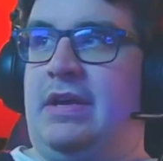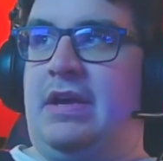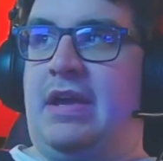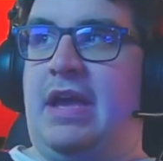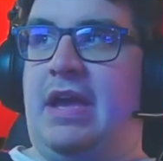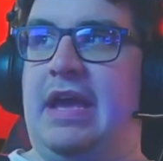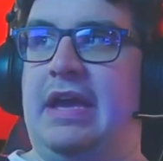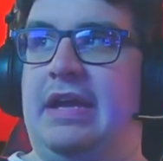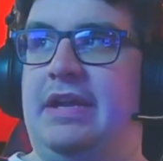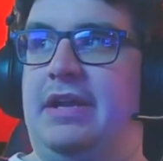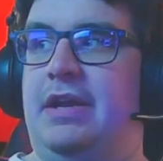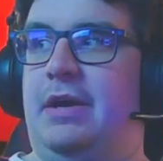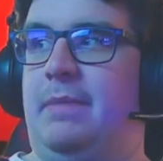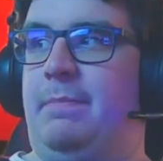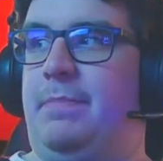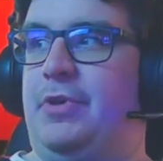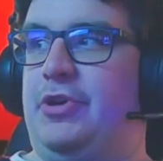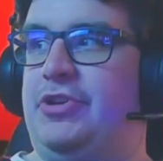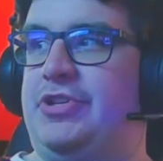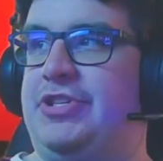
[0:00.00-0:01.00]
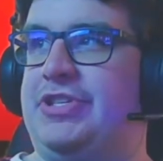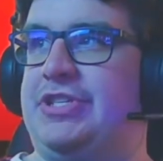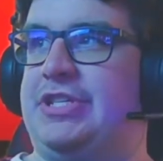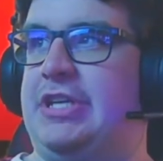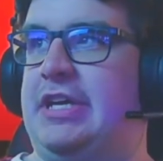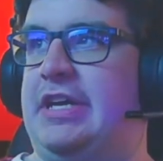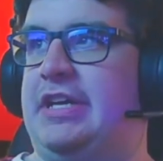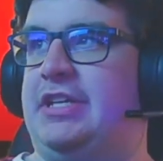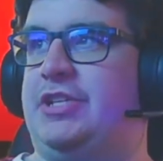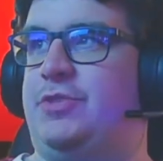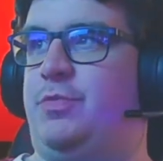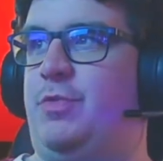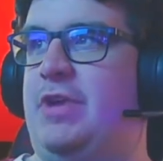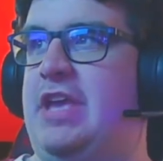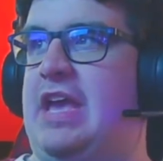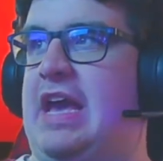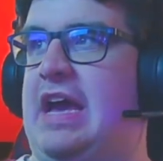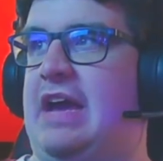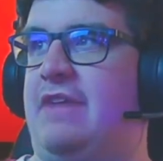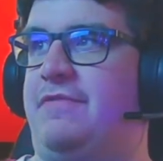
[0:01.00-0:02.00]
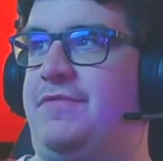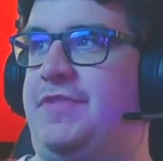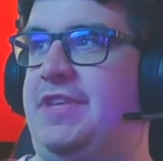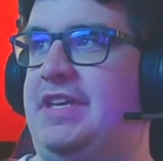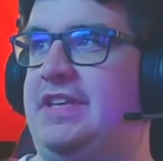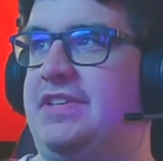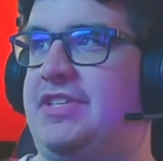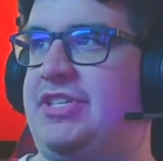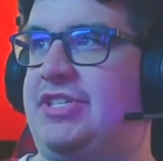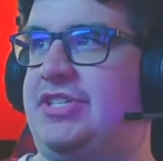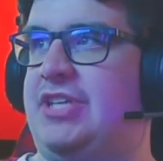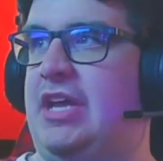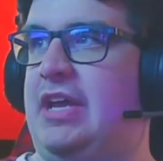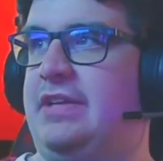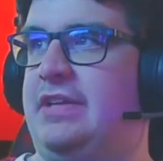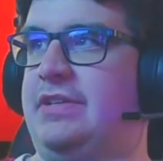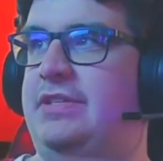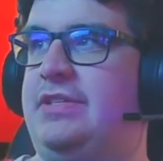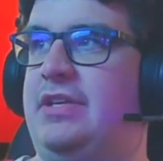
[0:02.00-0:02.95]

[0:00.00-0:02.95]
At number 6, we have The Ascent.